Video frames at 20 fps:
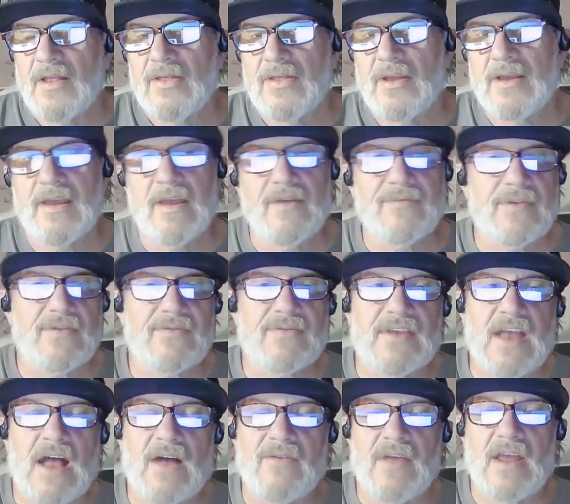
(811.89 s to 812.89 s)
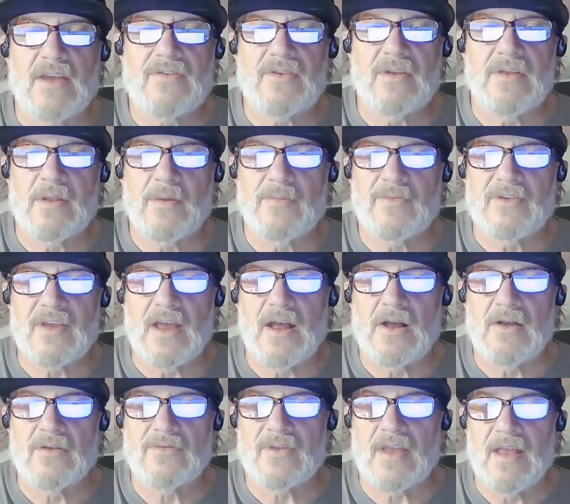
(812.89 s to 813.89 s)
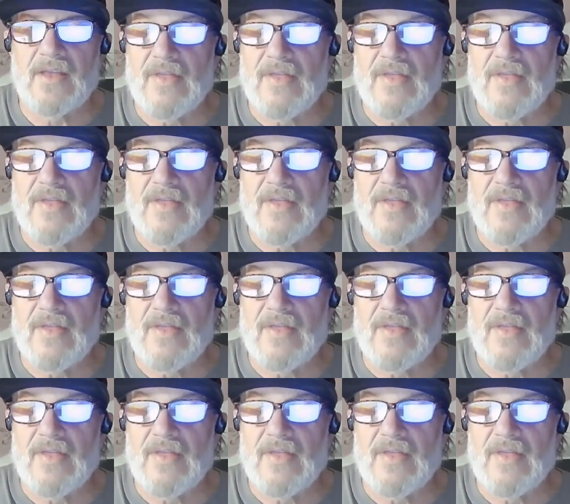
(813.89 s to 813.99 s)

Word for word: the gift of salvation themselves.